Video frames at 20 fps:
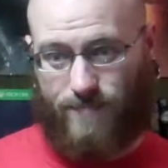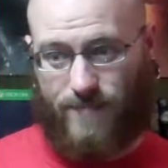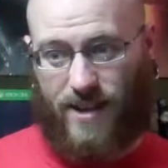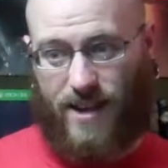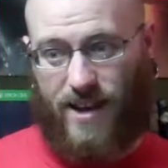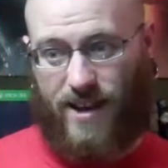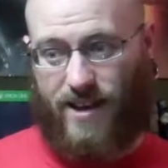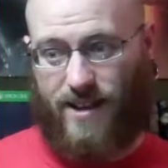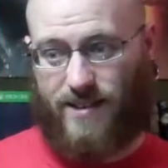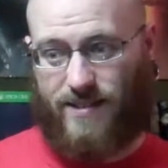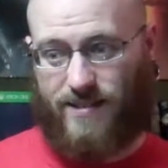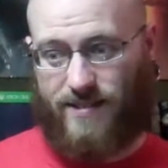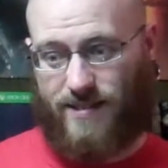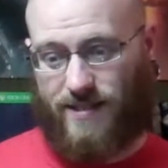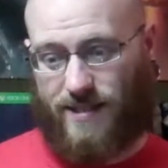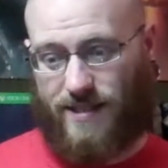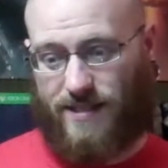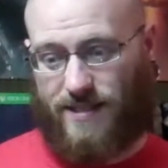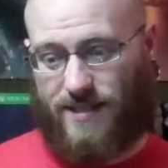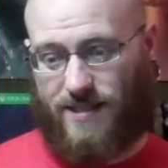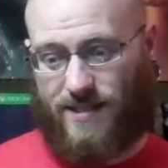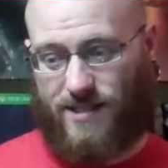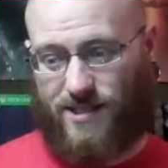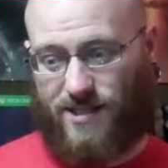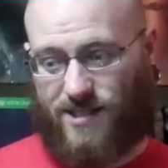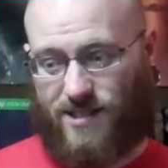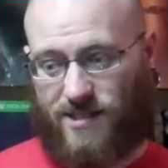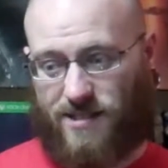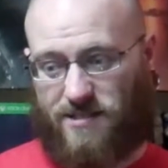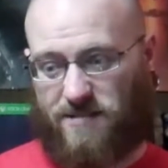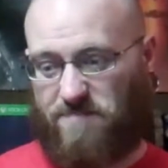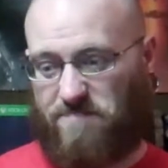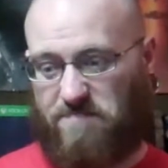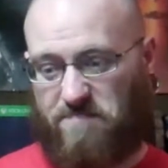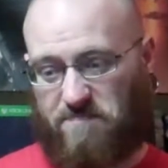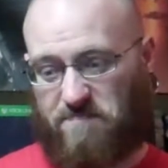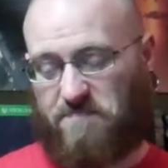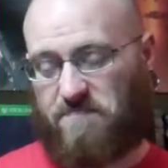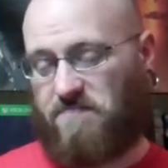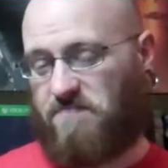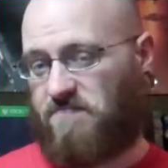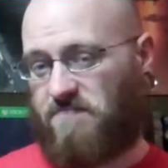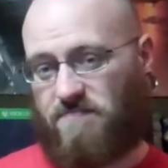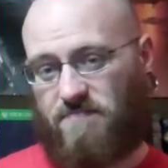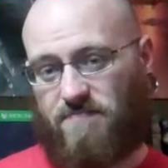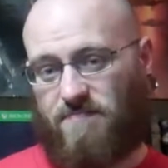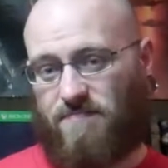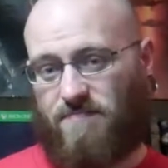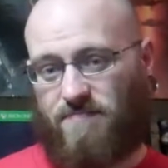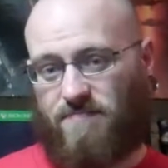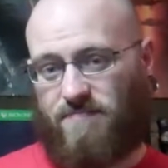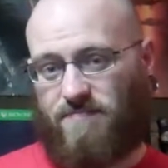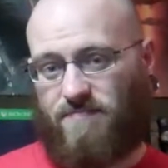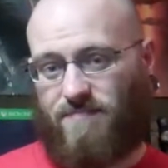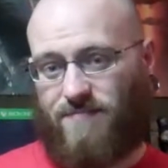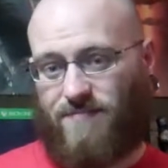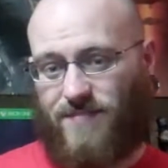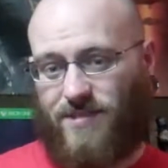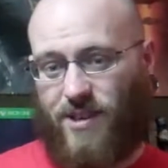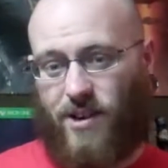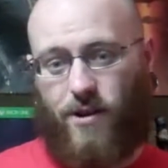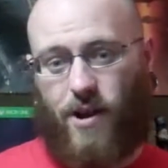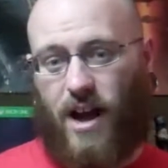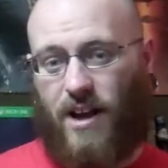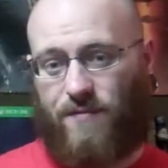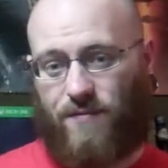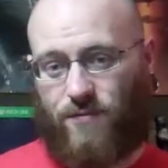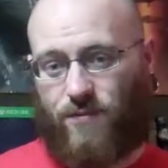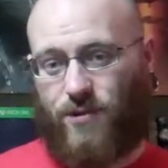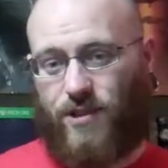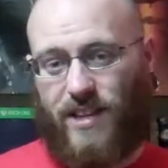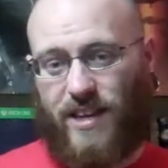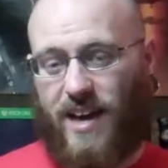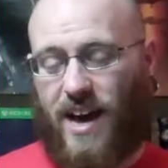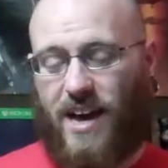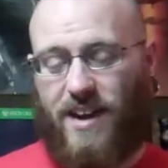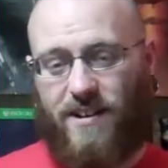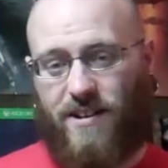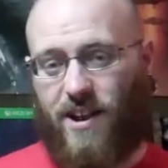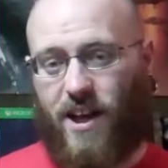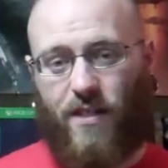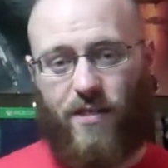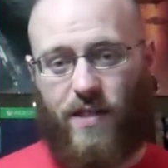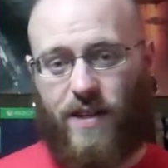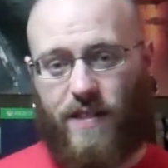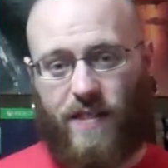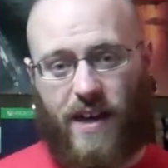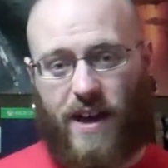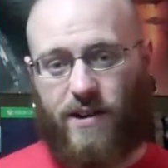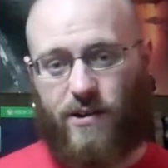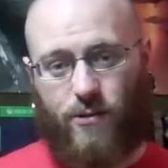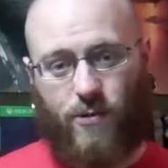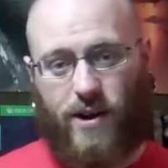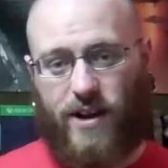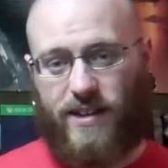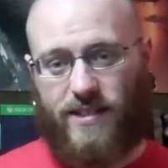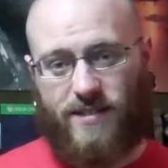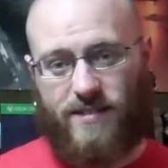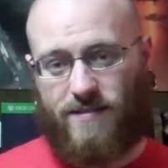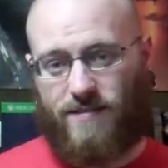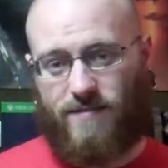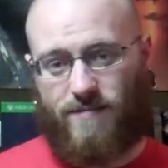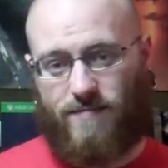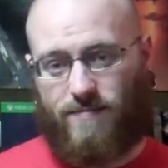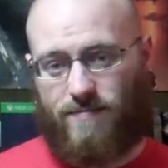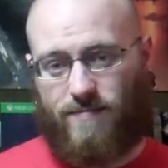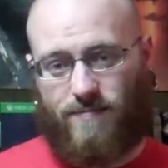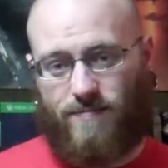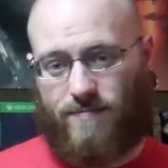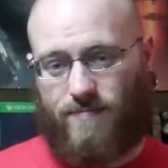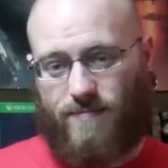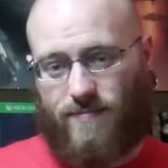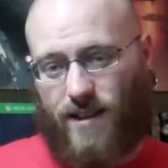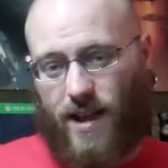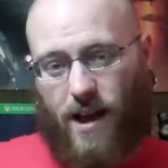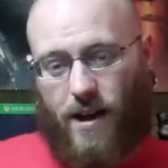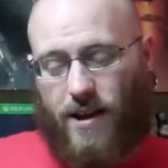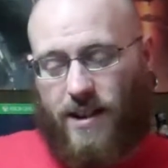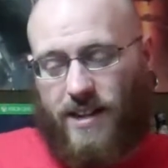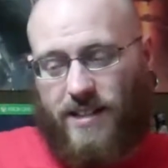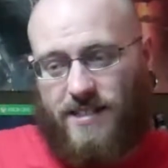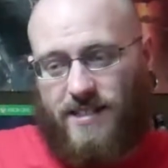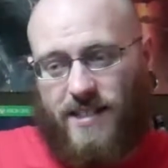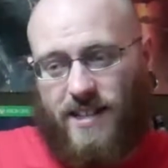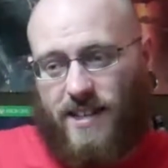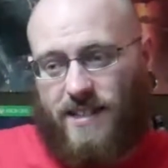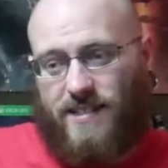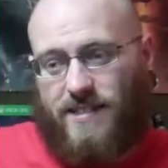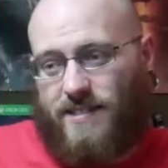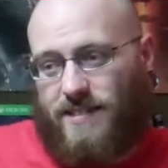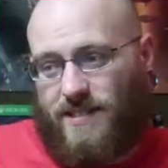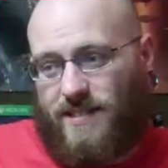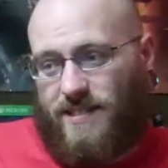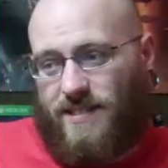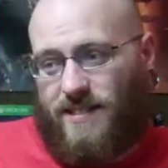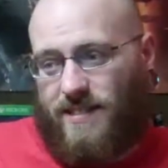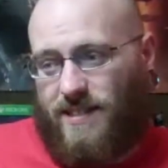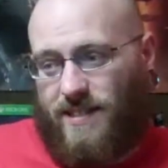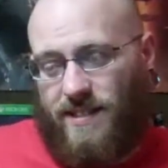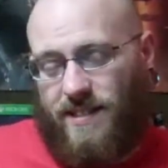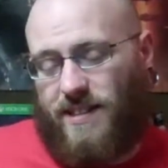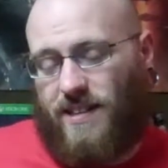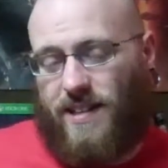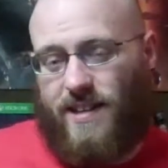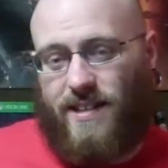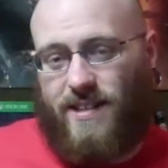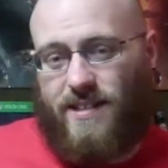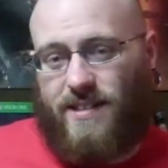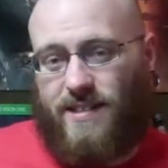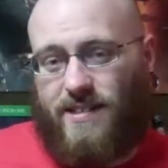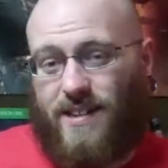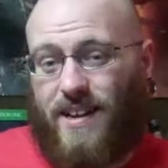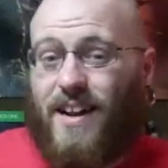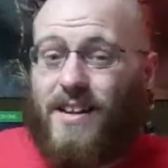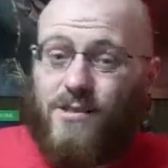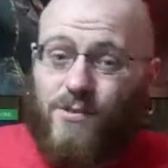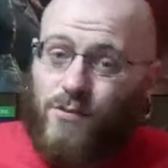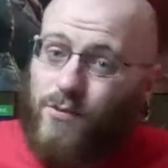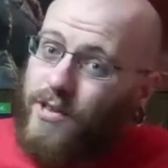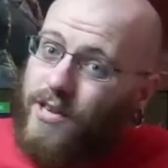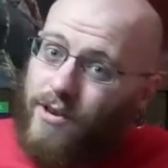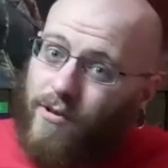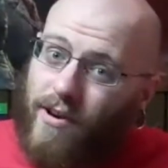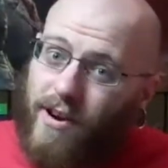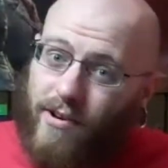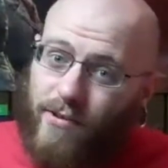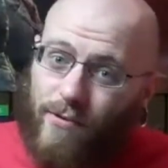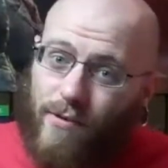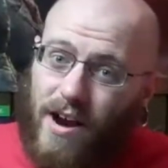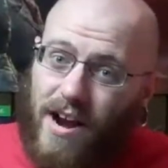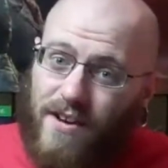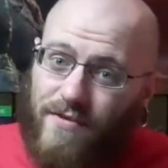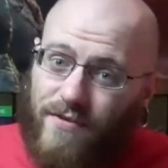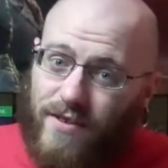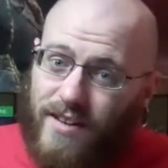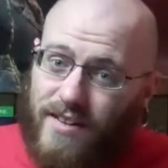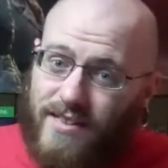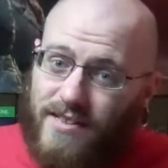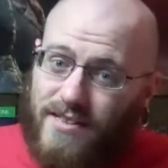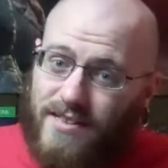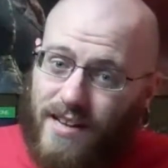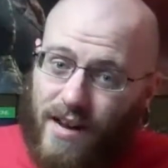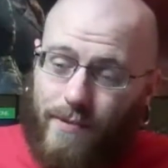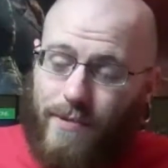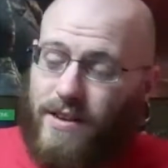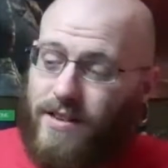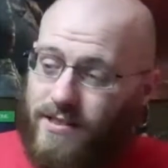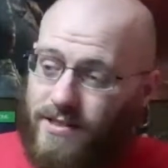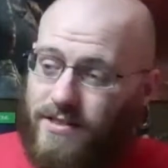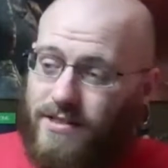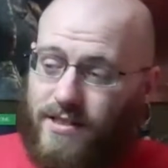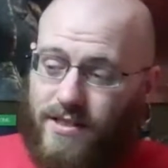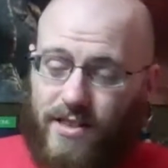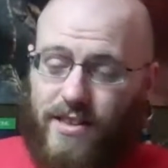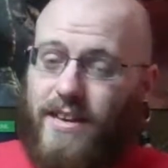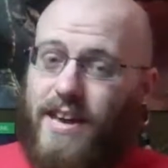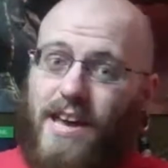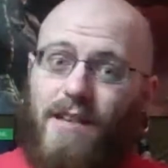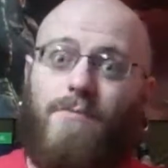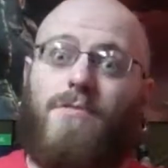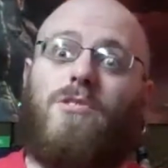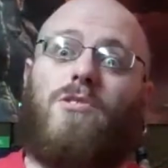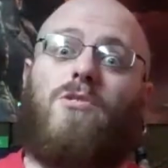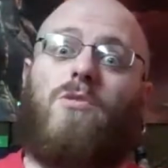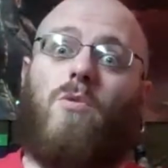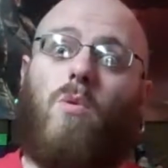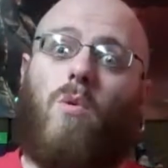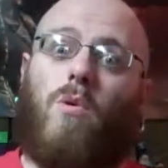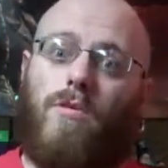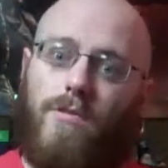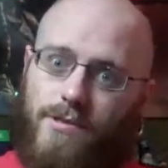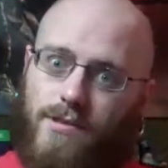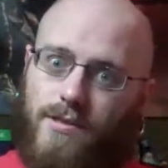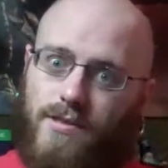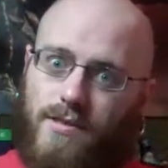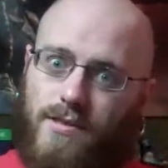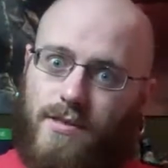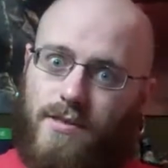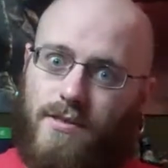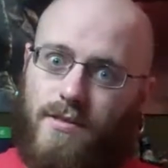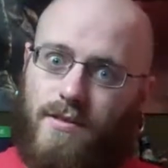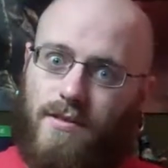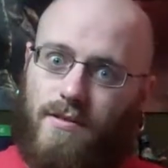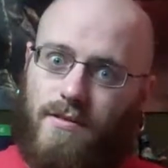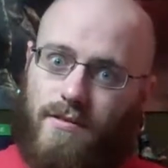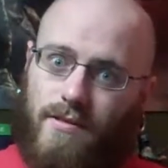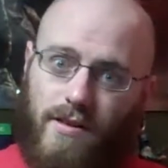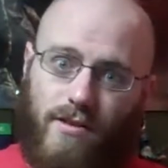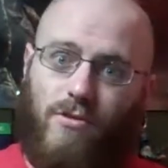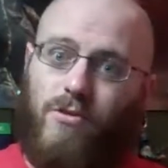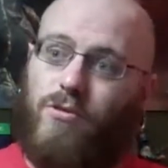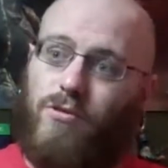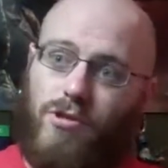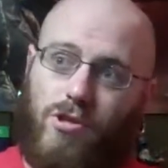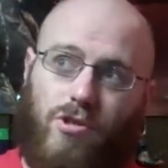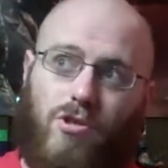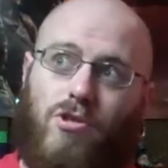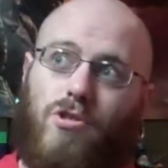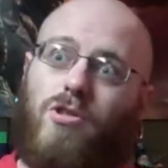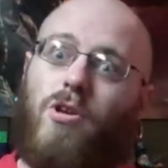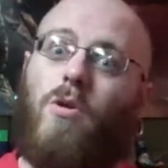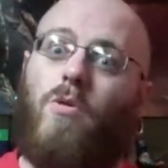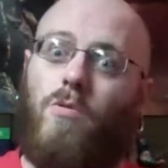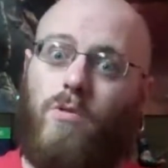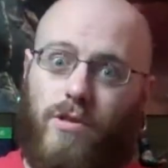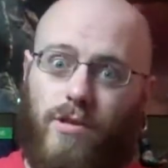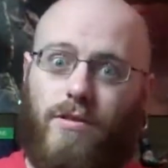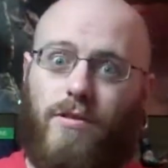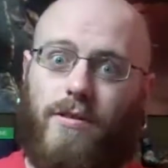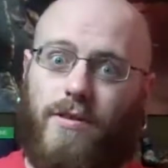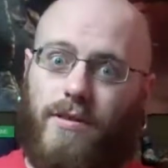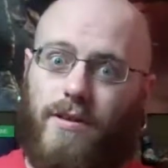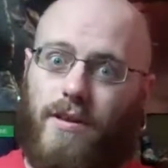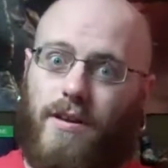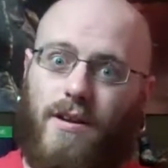And it's just, you know, I've really got nothing that great. It has really great graphics. I mean, the game is gorgeous. It looks so good.